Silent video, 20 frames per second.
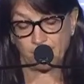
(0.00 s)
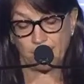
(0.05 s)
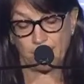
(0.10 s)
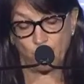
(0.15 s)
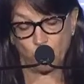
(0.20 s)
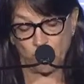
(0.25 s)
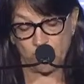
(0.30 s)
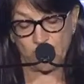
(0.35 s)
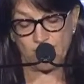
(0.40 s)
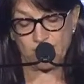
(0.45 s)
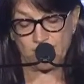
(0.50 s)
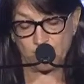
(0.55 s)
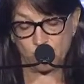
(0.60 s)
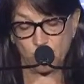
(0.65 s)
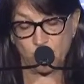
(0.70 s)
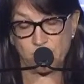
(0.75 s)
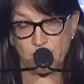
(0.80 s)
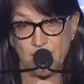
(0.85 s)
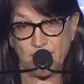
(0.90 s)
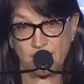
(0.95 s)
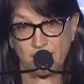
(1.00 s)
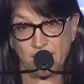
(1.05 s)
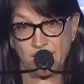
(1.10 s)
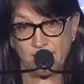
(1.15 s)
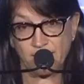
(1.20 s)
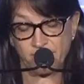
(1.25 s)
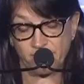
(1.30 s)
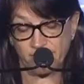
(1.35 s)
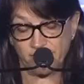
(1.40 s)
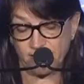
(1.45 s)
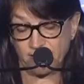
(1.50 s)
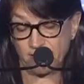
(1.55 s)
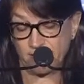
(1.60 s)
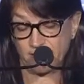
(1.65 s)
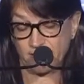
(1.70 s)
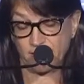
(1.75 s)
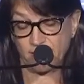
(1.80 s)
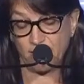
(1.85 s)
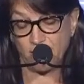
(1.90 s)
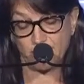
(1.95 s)
what I did with my life
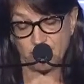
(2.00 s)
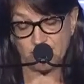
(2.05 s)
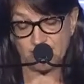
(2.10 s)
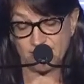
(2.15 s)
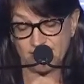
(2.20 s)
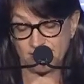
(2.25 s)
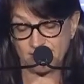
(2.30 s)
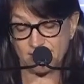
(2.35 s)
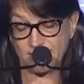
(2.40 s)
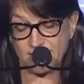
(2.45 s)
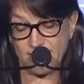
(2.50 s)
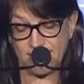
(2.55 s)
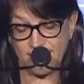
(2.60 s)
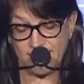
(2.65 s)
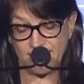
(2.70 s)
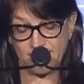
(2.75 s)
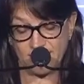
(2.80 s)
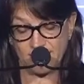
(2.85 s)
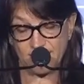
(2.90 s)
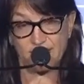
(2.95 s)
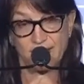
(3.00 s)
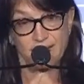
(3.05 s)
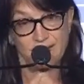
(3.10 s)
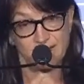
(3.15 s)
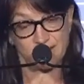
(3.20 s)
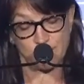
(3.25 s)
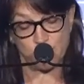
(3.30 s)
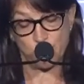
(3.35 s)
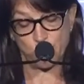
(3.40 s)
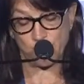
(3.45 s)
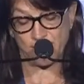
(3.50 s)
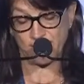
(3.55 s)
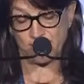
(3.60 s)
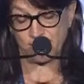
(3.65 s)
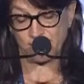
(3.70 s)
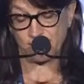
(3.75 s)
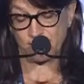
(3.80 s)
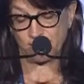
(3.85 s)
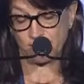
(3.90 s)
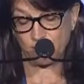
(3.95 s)
up until today, this
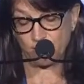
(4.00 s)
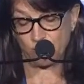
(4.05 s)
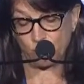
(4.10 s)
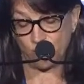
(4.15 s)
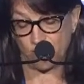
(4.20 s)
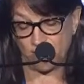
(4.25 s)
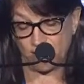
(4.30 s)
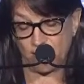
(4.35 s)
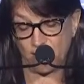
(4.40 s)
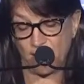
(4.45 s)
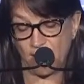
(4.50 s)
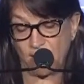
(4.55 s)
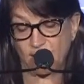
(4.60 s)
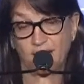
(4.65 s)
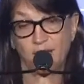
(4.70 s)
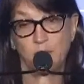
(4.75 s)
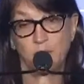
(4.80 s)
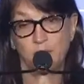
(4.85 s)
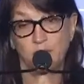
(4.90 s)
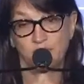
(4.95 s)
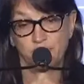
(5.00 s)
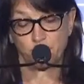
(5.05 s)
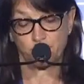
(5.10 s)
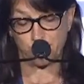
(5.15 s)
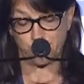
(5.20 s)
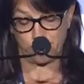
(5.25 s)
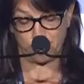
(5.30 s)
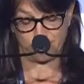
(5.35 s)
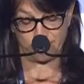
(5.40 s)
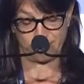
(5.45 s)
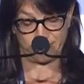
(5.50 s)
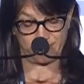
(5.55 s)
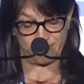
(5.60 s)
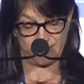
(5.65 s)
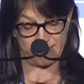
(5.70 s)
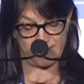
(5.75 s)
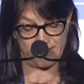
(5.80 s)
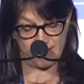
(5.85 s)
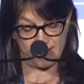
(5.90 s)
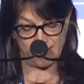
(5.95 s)
morning, where I come before you.
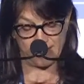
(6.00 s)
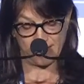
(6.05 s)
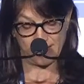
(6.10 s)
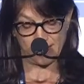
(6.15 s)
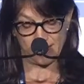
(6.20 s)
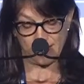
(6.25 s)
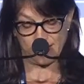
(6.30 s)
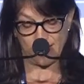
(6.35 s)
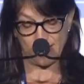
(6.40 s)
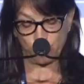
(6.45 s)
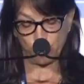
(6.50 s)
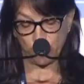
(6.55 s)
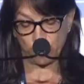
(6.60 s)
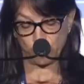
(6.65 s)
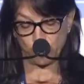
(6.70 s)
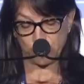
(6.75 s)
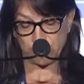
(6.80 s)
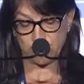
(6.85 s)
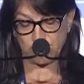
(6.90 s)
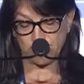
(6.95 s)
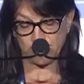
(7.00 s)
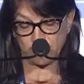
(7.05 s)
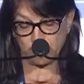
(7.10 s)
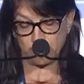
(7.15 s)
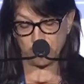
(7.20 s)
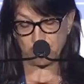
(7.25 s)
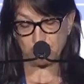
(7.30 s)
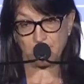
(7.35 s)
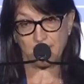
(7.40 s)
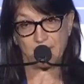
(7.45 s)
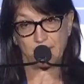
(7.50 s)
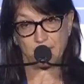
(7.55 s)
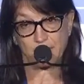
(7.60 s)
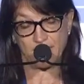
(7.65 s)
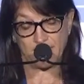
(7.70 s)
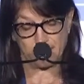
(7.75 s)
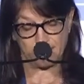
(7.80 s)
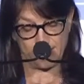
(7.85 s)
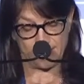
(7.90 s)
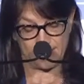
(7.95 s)
That one was a little bit minute
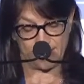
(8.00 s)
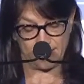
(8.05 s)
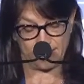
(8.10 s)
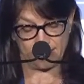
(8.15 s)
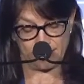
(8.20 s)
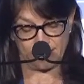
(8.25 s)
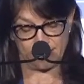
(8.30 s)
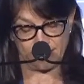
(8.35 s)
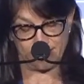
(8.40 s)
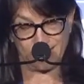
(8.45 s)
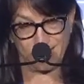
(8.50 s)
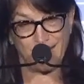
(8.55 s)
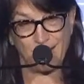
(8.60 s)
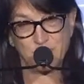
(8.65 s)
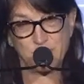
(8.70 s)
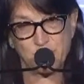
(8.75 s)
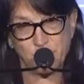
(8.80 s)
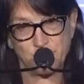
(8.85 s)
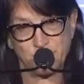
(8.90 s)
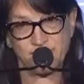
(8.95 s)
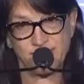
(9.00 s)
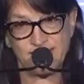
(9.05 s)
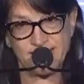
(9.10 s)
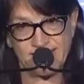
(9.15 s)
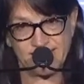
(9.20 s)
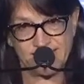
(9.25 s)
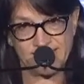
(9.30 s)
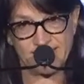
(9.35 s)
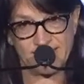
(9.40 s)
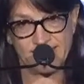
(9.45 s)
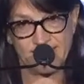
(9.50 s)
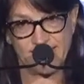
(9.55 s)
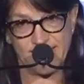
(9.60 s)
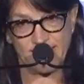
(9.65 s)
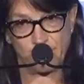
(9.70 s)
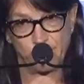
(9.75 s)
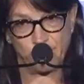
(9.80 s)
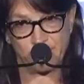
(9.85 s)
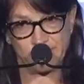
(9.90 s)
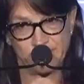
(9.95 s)
by minute. I'm sort of addicted to
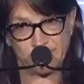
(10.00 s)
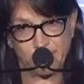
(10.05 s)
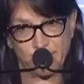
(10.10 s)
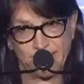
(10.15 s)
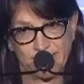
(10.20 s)
that one, so I